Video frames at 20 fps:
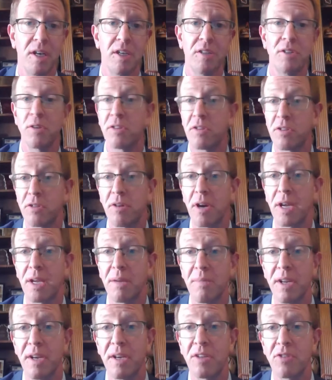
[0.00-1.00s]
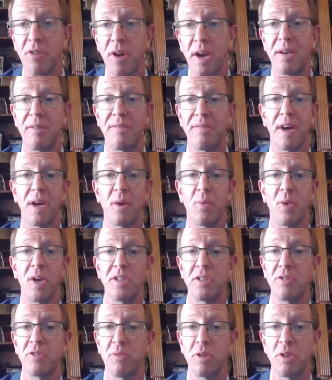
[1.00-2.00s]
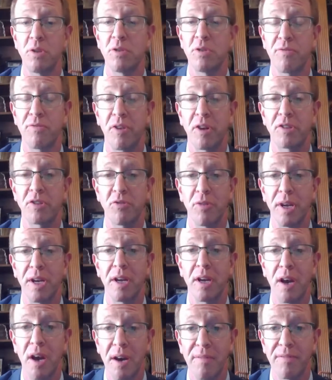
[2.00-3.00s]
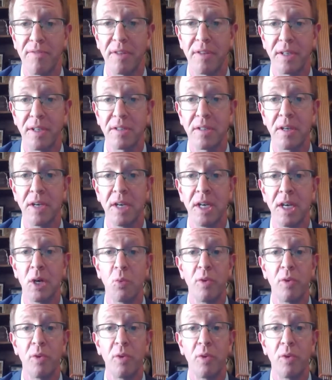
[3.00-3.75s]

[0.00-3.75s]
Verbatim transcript: So the Select Committee tried to find ways to reduce frustrating conflicts.